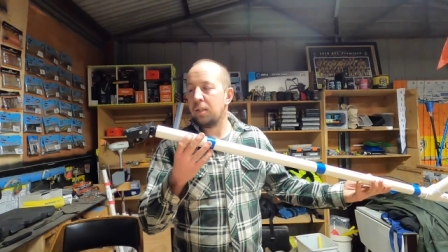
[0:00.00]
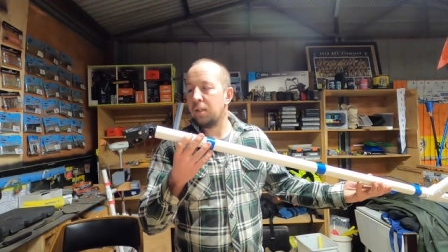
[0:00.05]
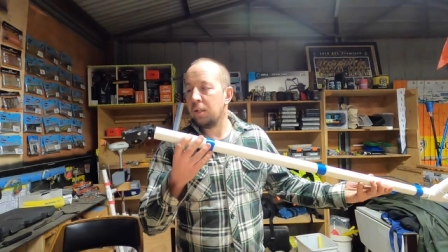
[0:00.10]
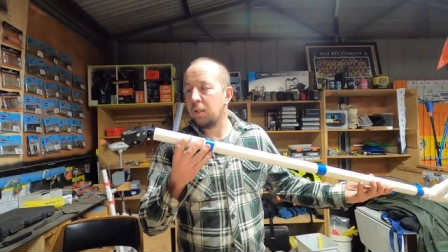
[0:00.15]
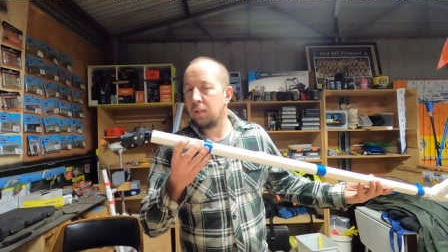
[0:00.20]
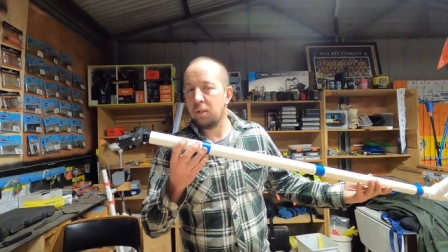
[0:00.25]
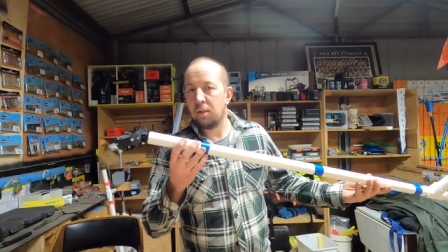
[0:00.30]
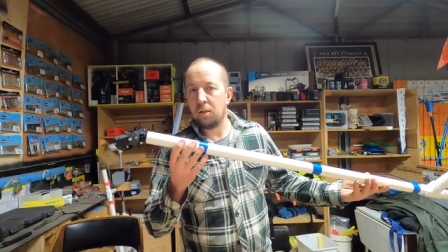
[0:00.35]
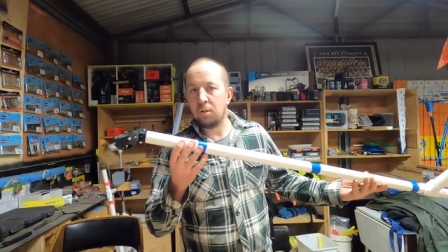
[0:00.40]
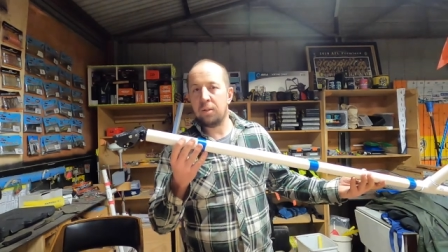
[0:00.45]

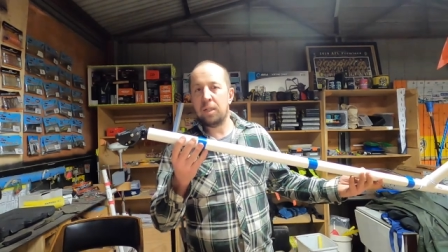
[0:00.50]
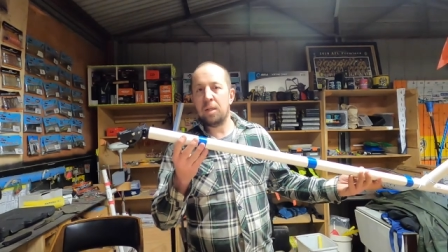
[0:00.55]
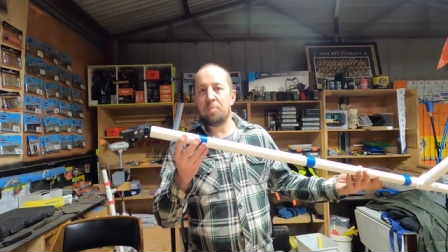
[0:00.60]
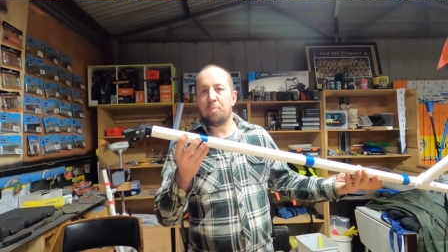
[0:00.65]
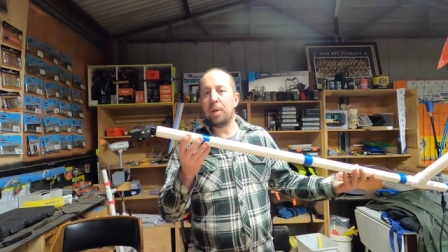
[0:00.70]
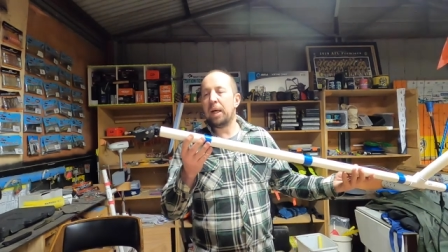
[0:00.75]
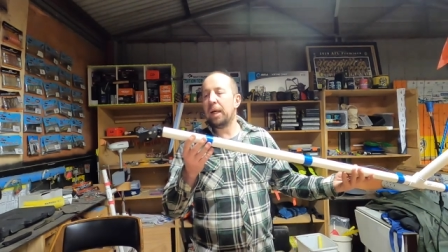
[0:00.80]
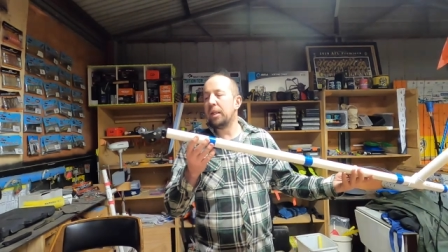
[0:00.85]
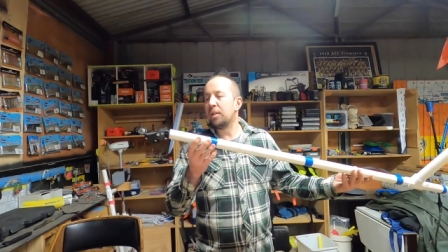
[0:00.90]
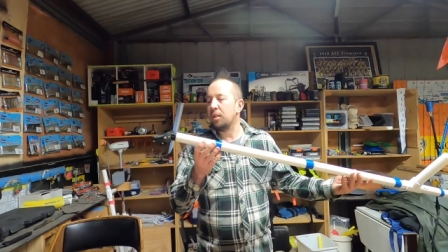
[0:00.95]
So I'll
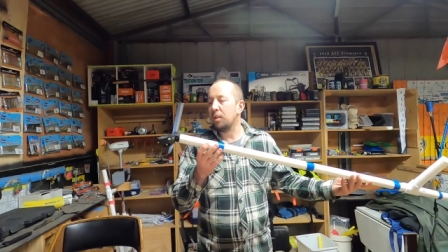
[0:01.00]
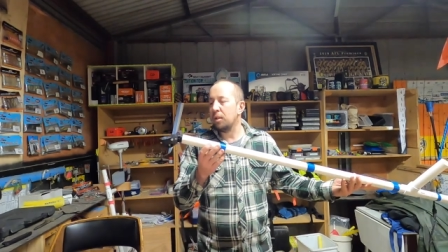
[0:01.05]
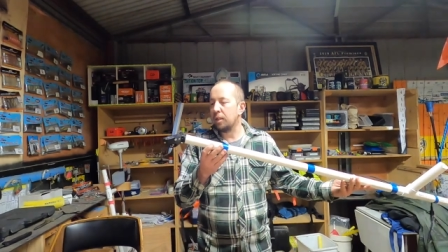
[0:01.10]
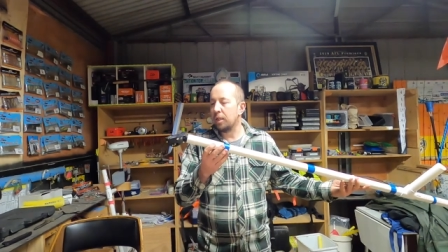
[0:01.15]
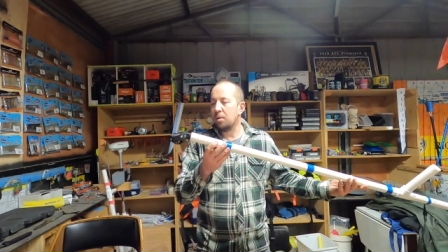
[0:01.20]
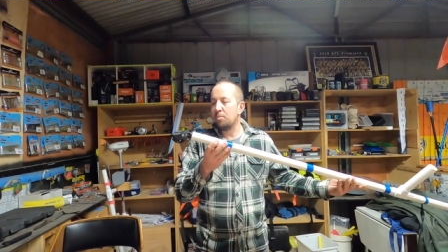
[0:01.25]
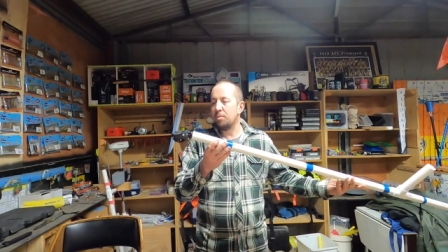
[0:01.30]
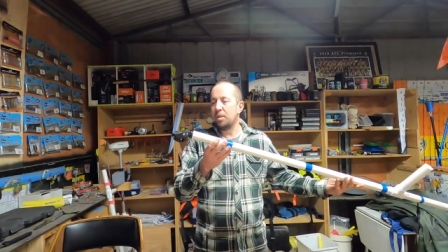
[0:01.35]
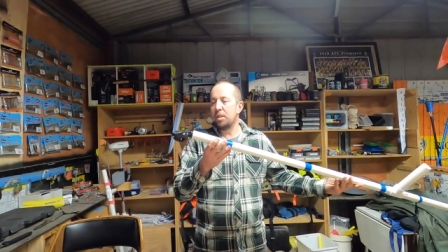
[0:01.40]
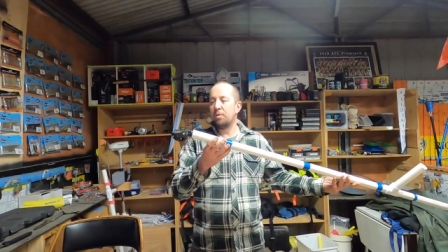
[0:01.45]
step back so that
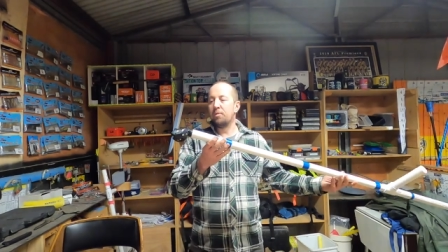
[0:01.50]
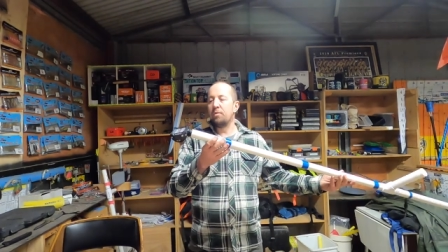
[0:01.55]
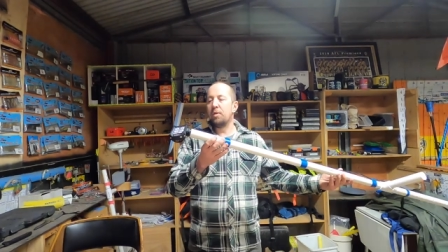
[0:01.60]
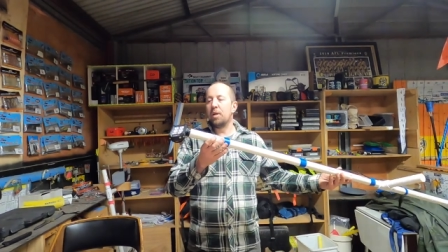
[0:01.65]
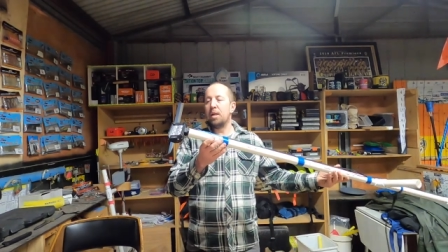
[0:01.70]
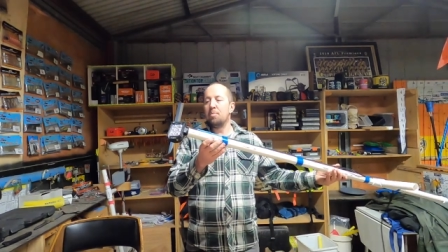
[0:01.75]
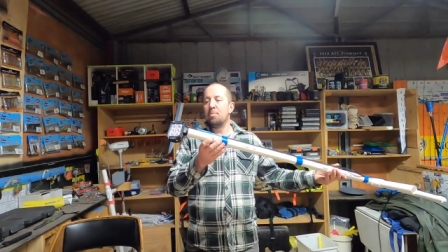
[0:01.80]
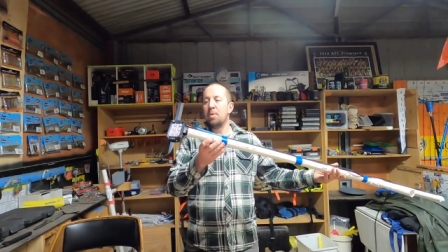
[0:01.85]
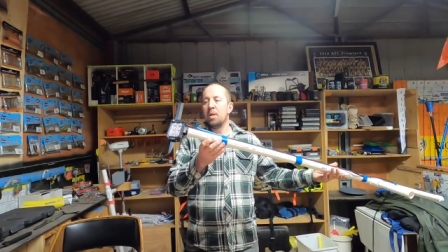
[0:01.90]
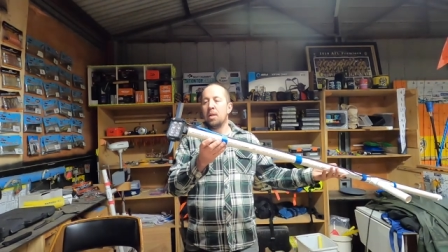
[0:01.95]
it comes into
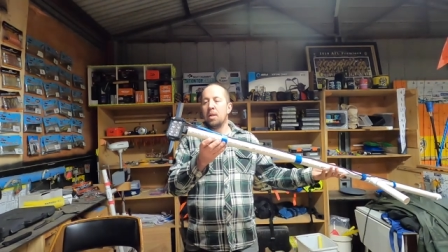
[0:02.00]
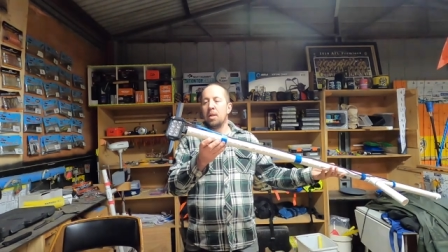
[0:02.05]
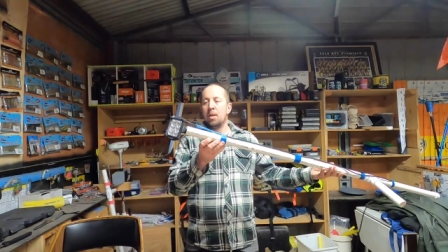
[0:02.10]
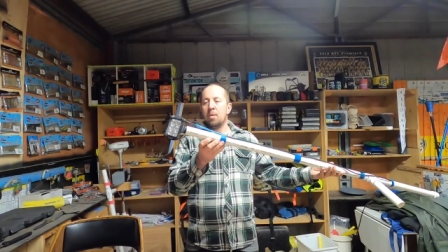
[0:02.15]
frame.